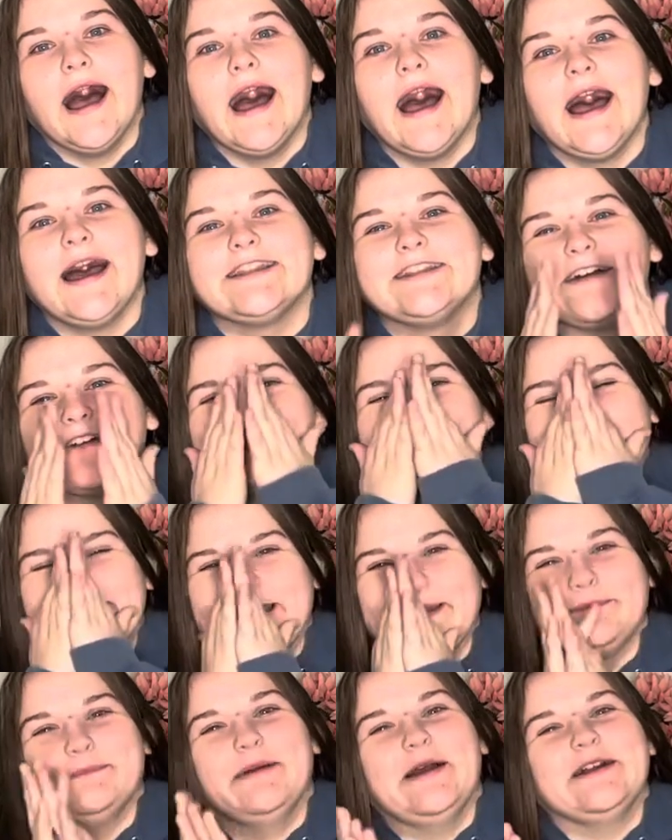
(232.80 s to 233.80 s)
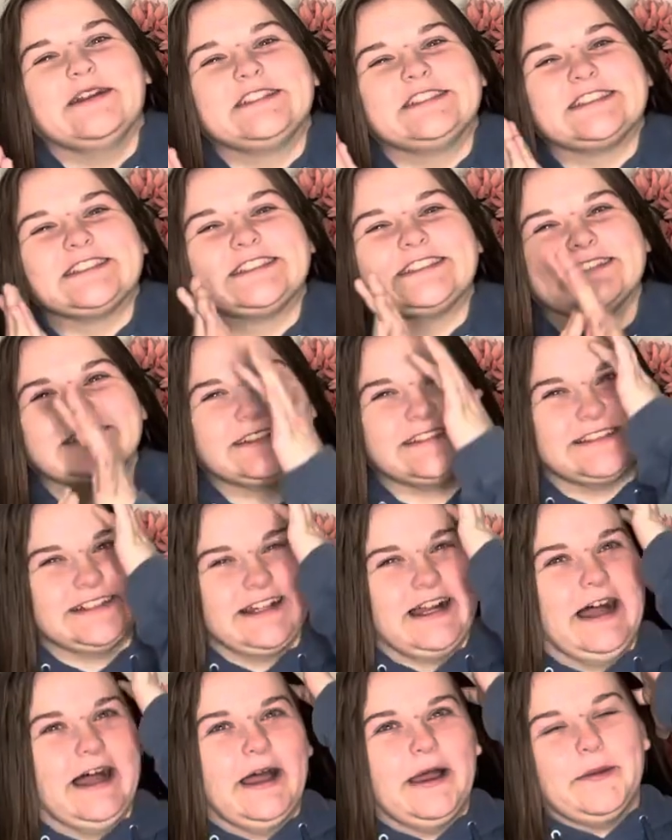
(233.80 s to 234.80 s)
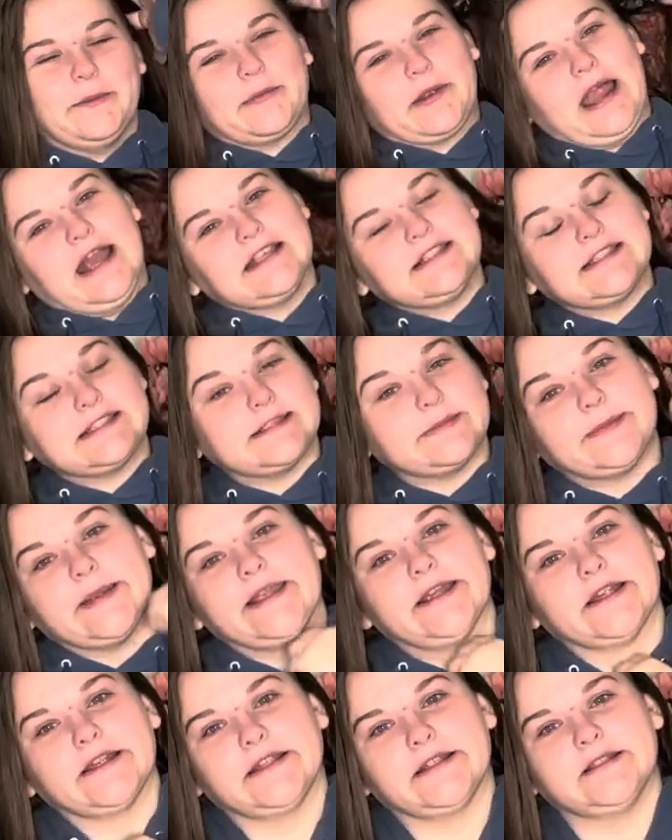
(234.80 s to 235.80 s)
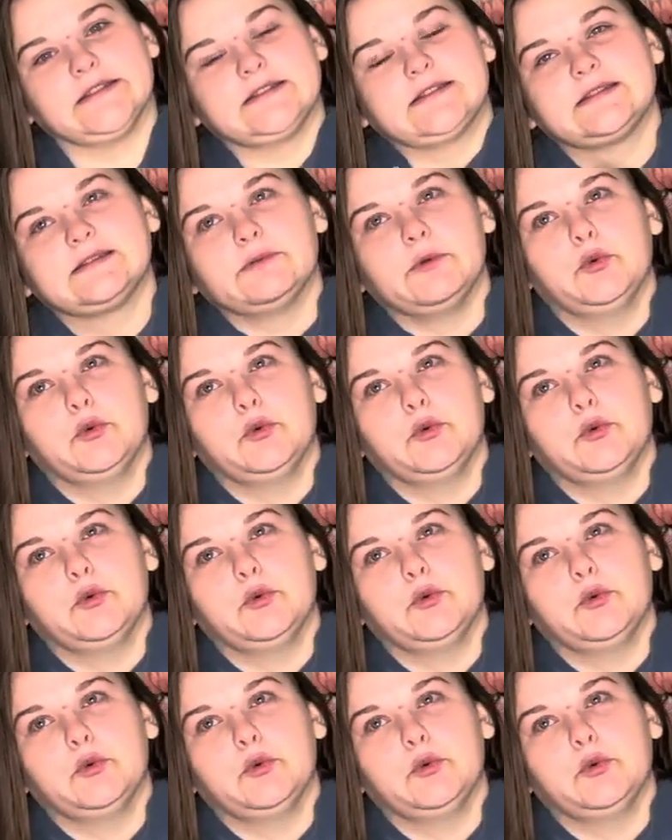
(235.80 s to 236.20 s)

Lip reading: don't get emotional. Bryce's parents